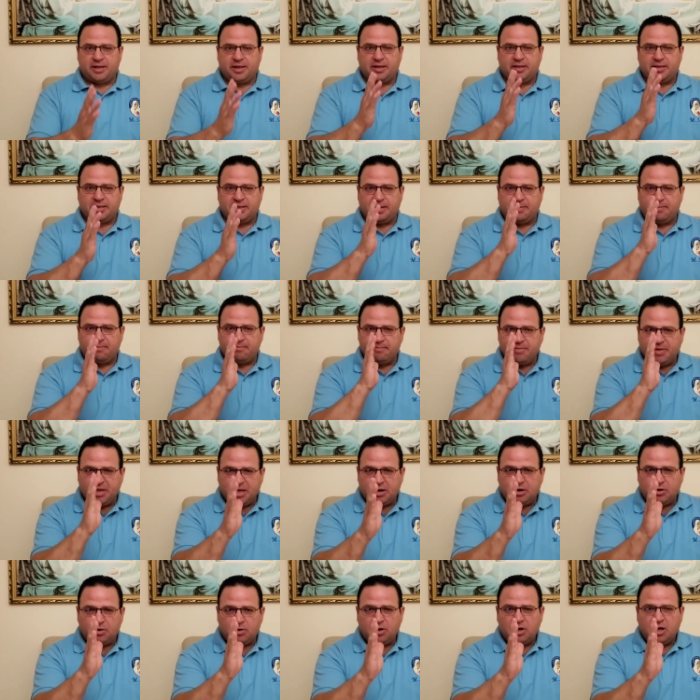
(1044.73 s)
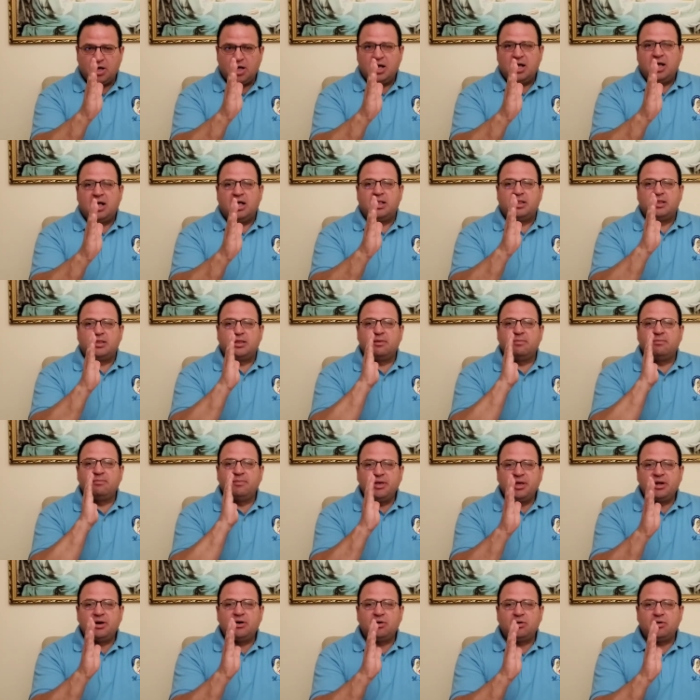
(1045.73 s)
the middle
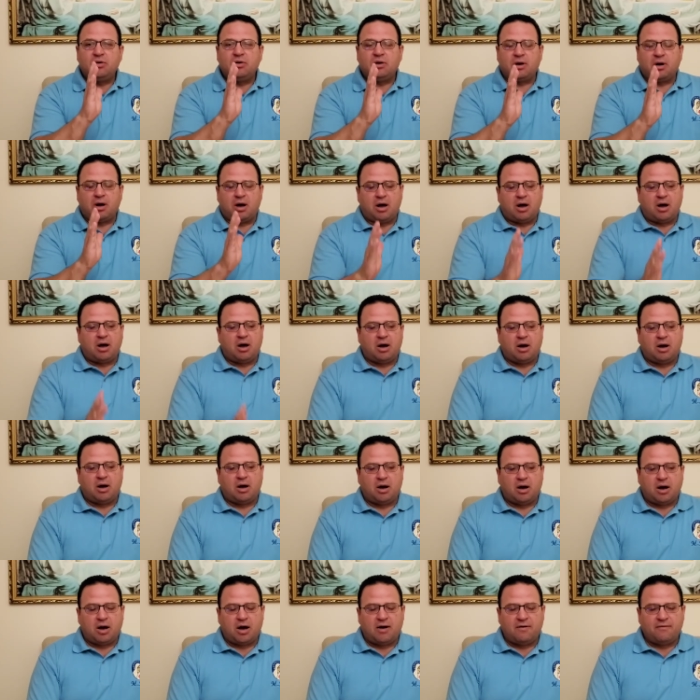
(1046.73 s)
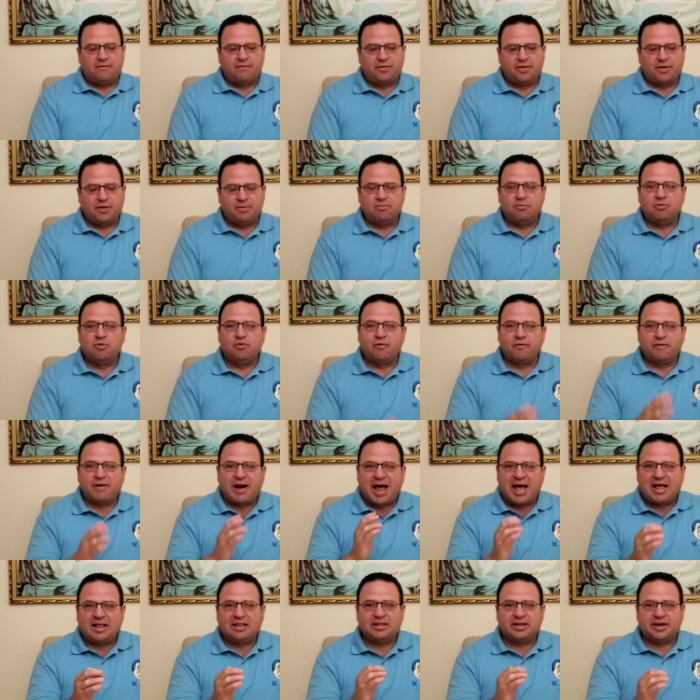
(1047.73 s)
of the
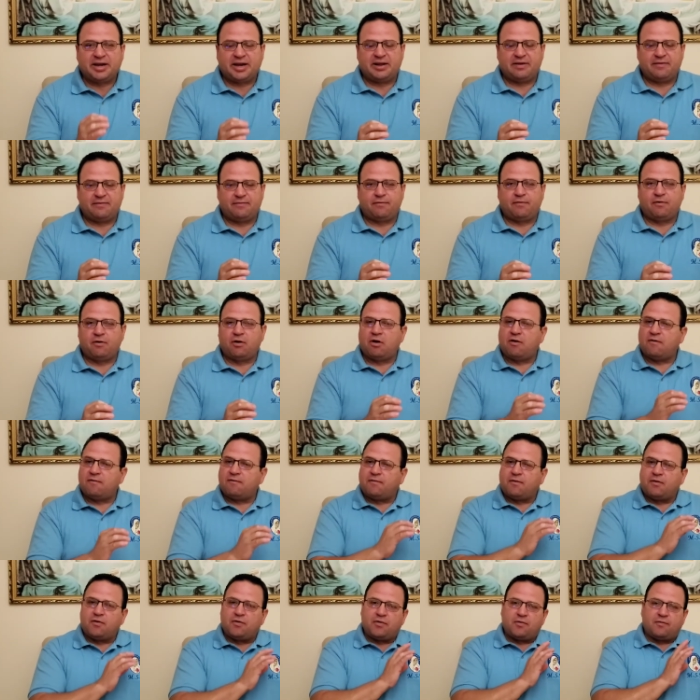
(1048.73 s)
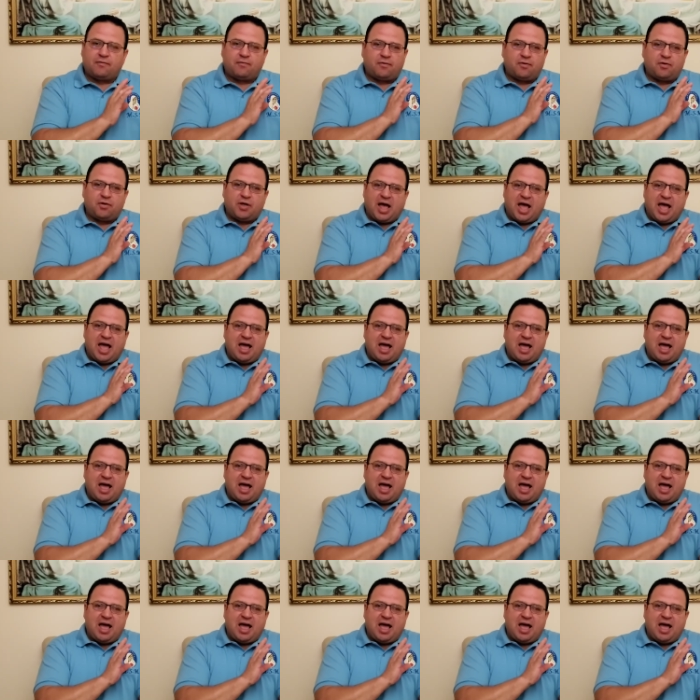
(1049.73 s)
morality for